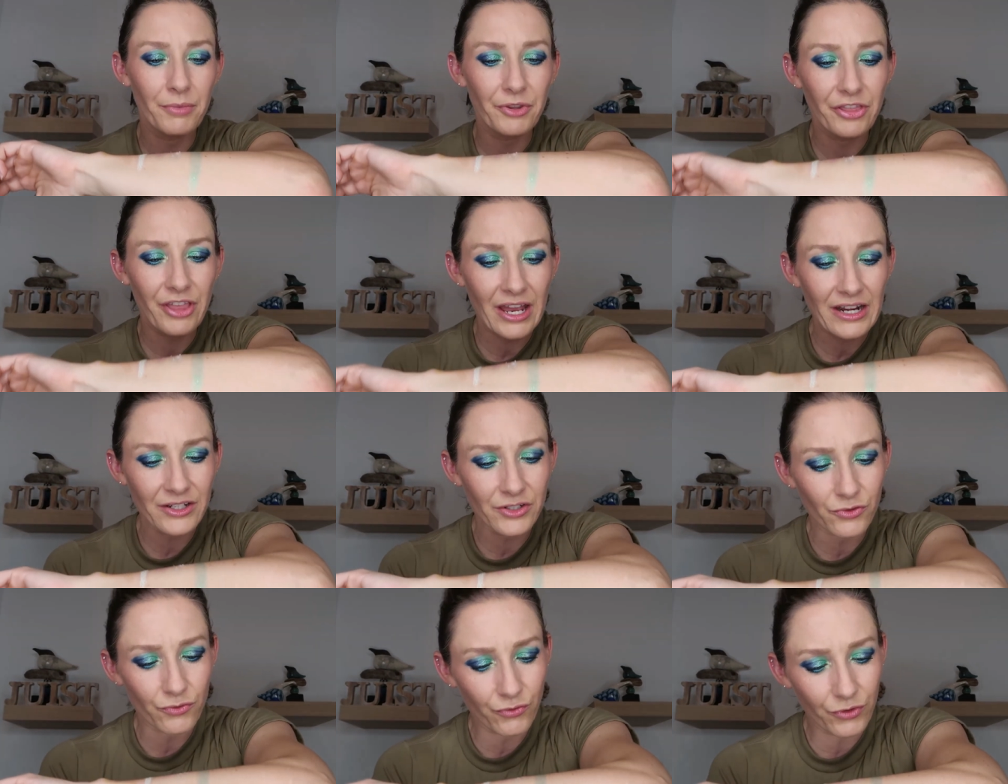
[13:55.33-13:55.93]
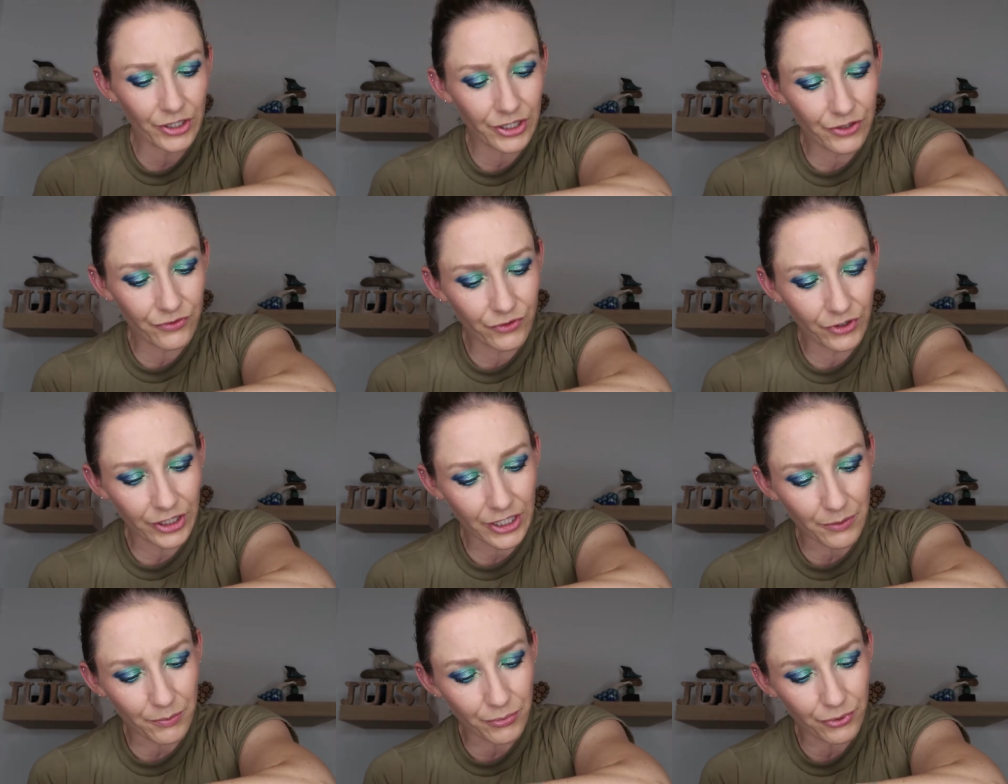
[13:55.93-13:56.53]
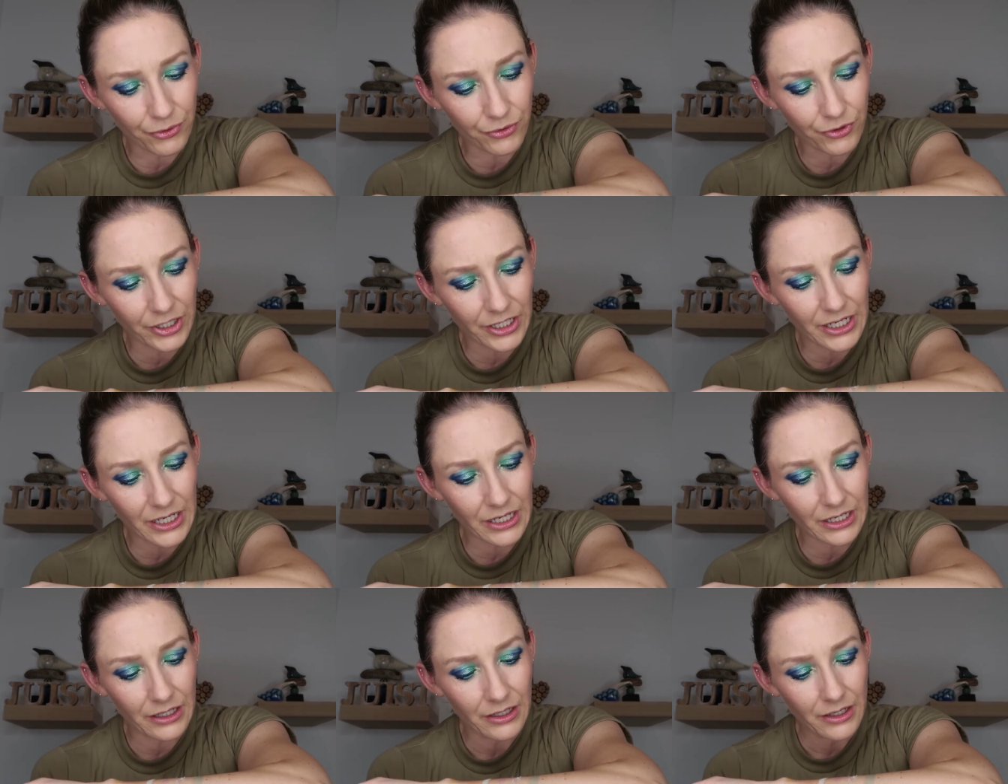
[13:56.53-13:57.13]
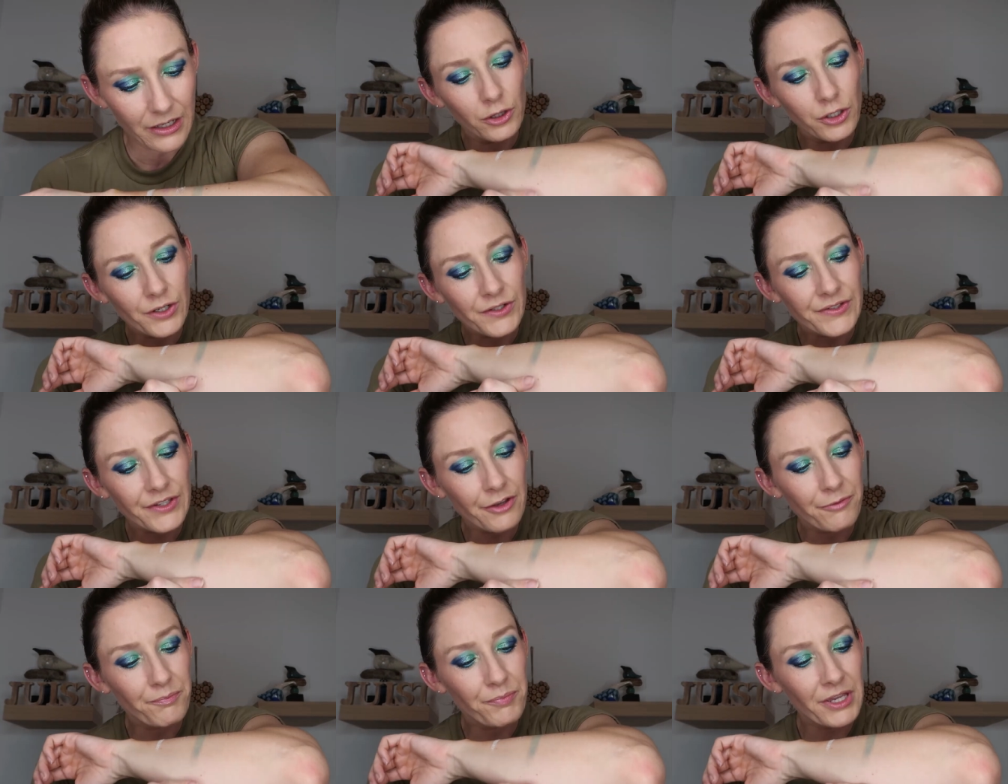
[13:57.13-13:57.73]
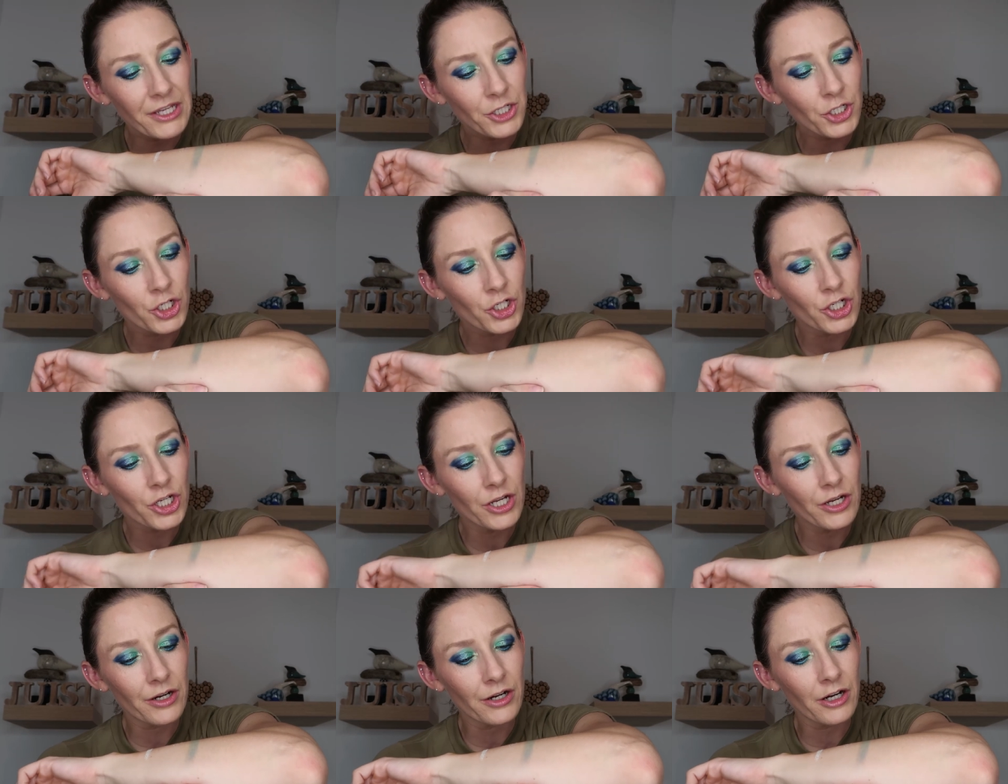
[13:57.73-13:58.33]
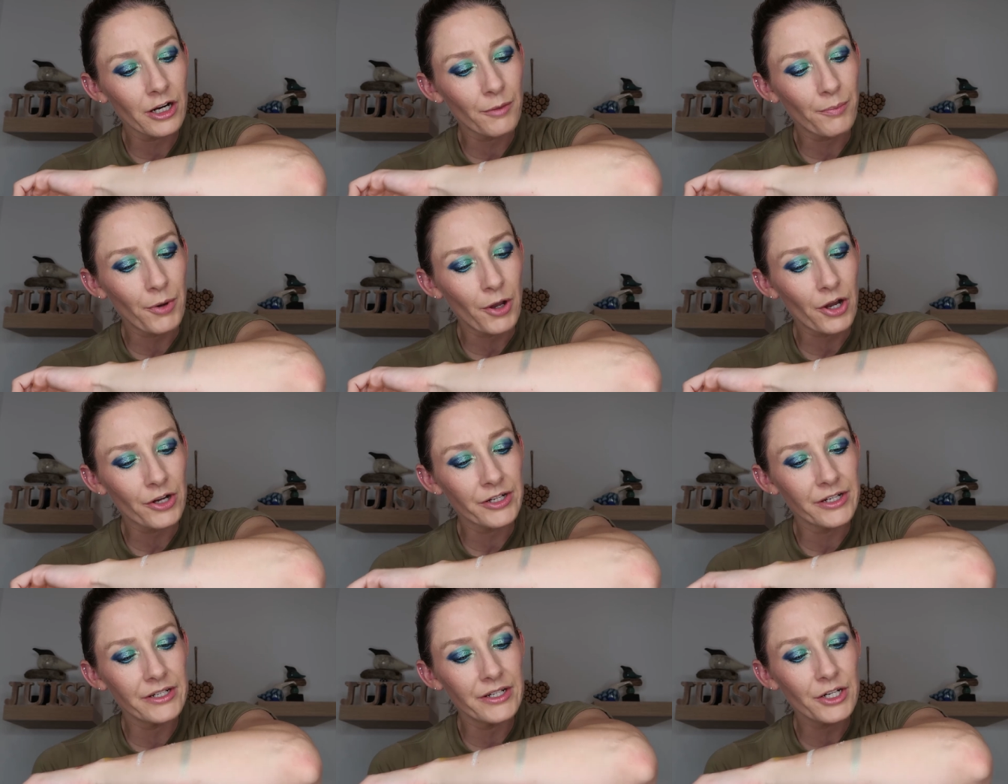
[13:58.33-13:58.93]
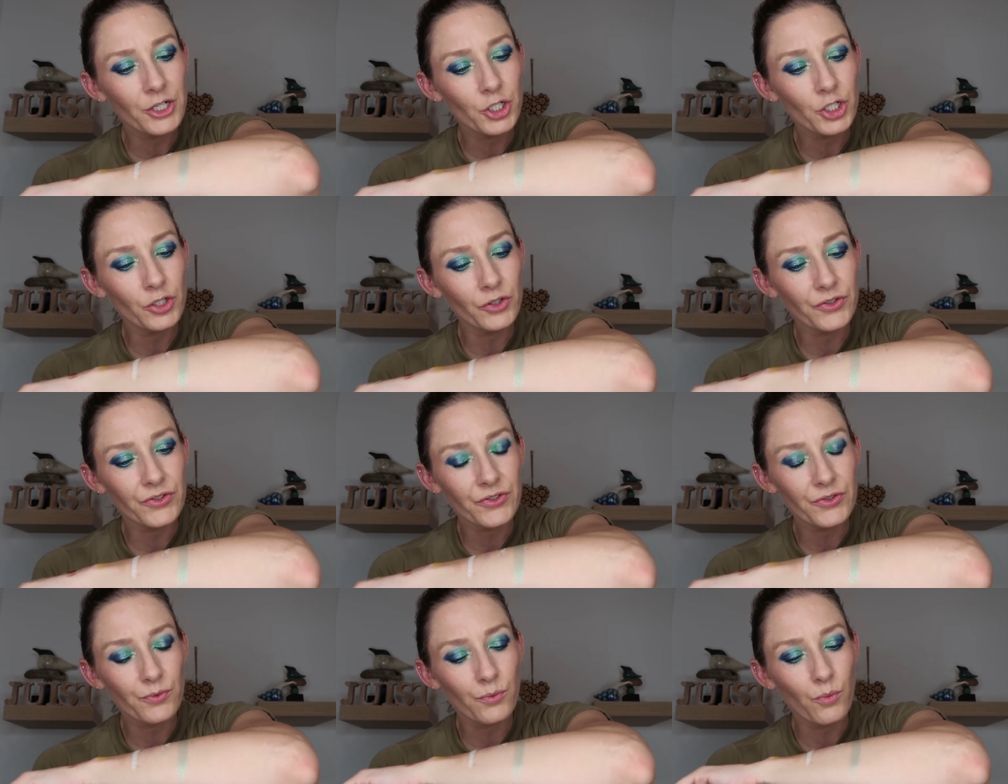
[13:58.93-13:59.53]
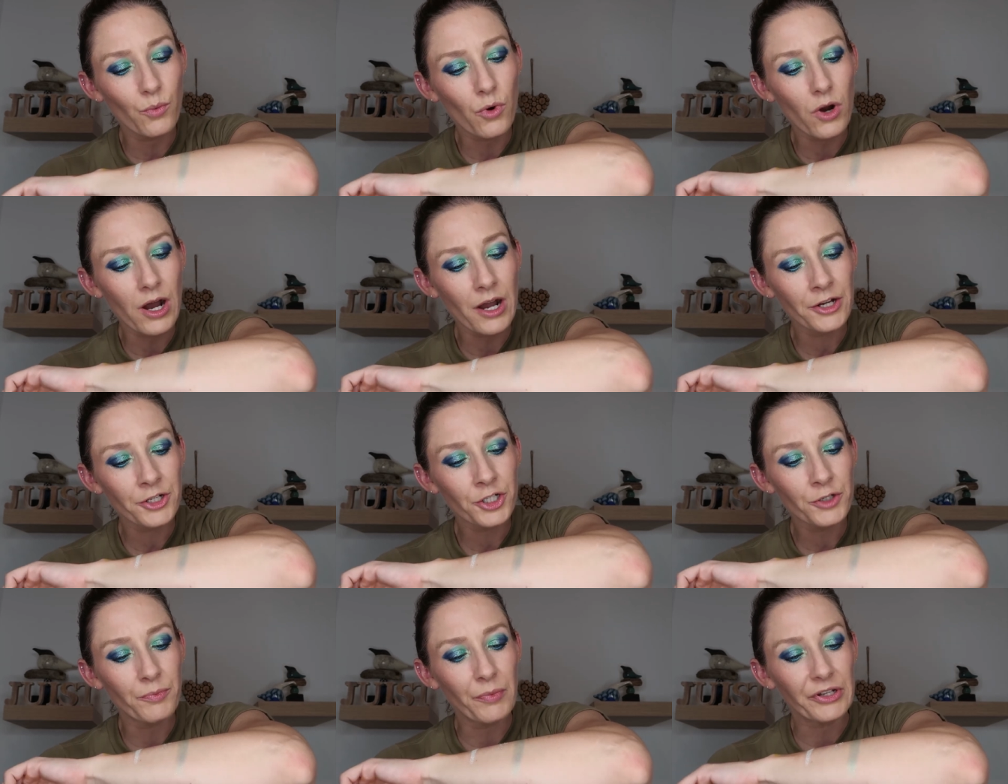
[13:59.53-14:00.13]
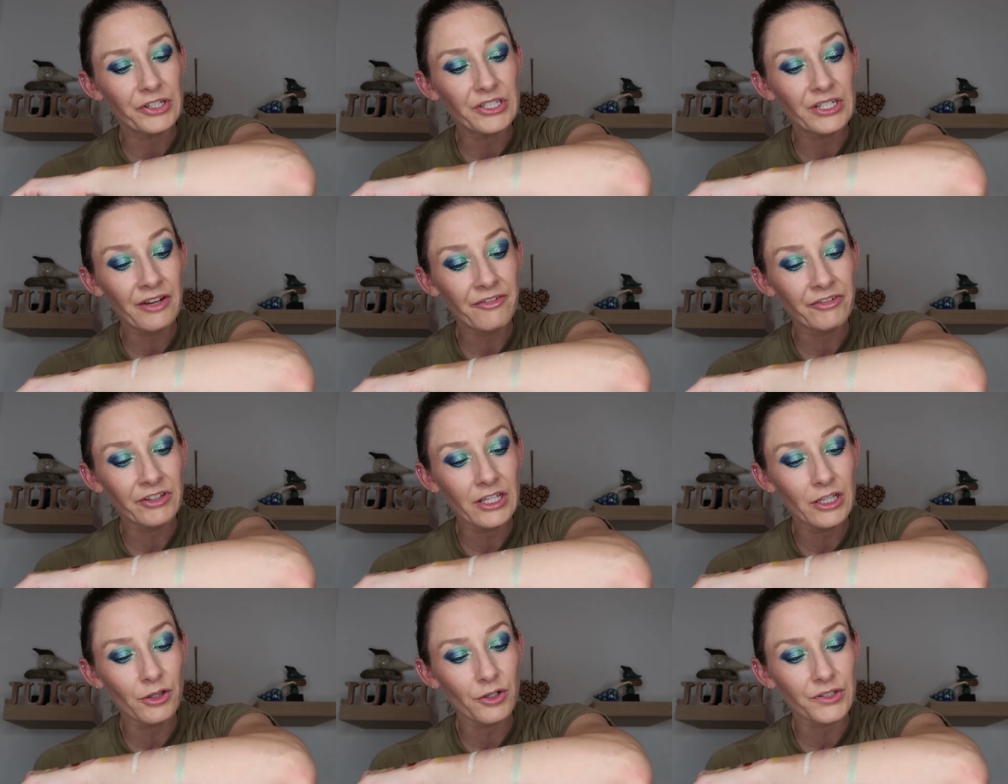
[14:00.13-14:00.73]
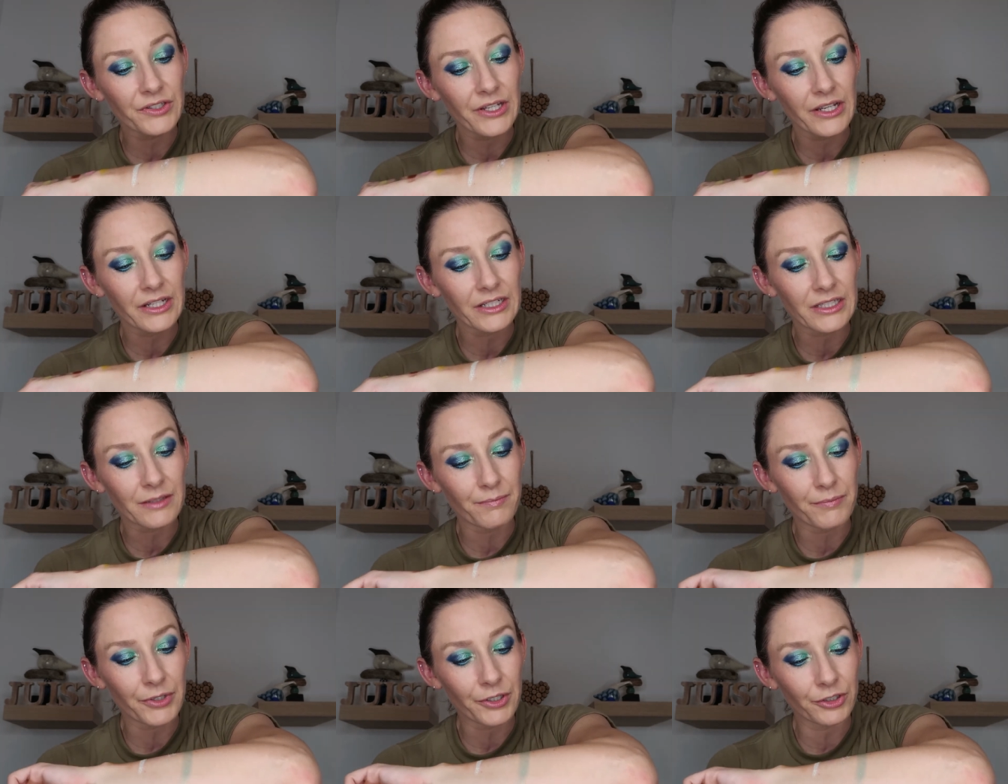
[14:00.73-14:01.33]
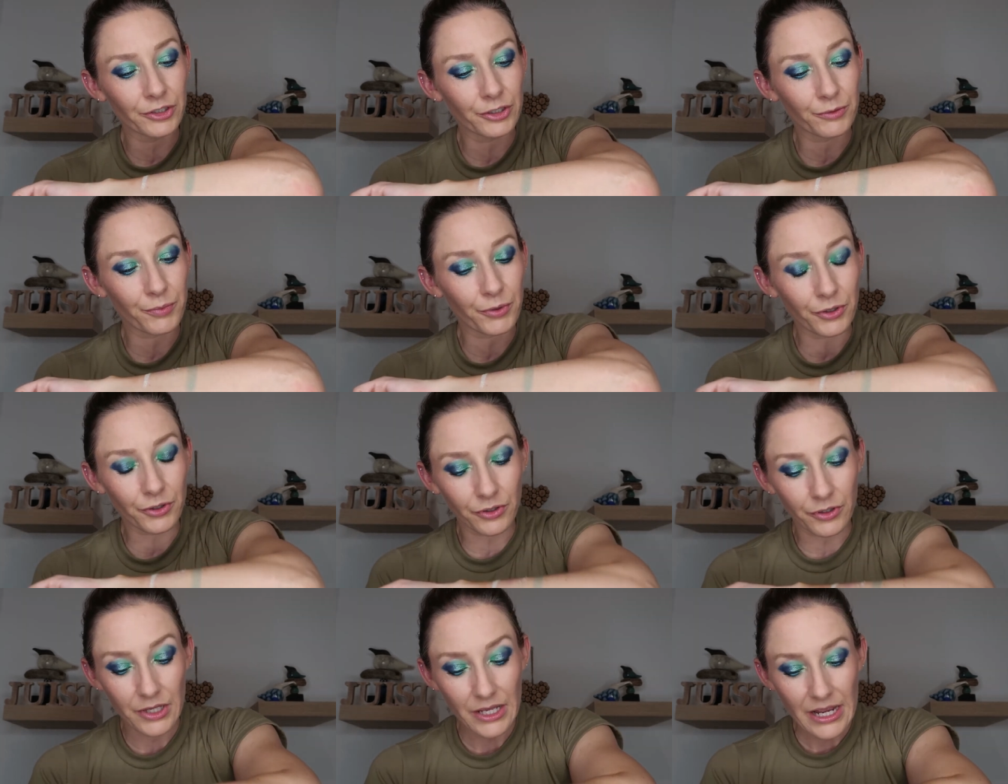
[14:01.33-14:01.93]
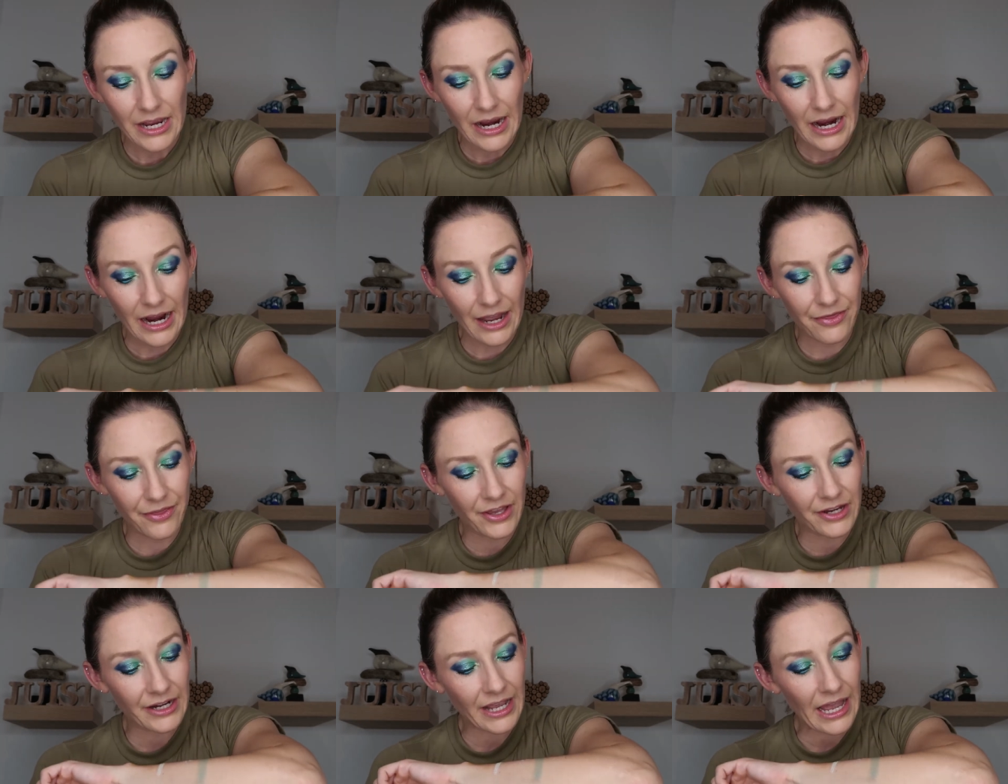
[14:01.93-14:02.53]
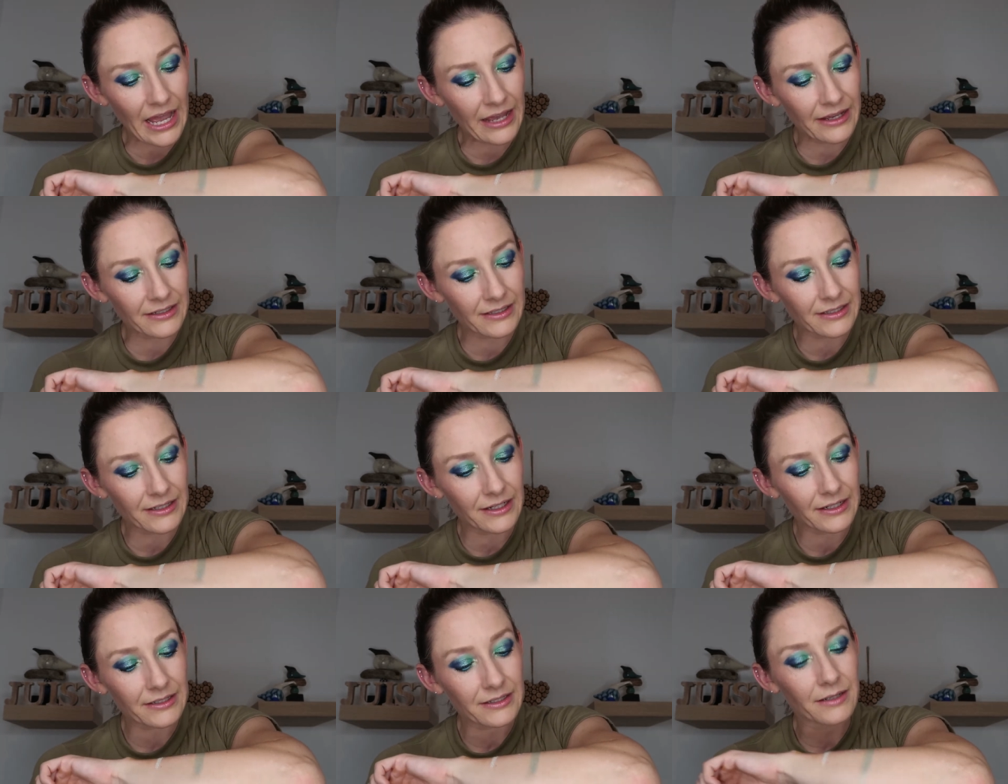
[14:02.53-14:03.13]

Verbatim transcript: but that is really really pretty looks a bit sheer upon initial swatch but definitely looks like it's buildable and then has like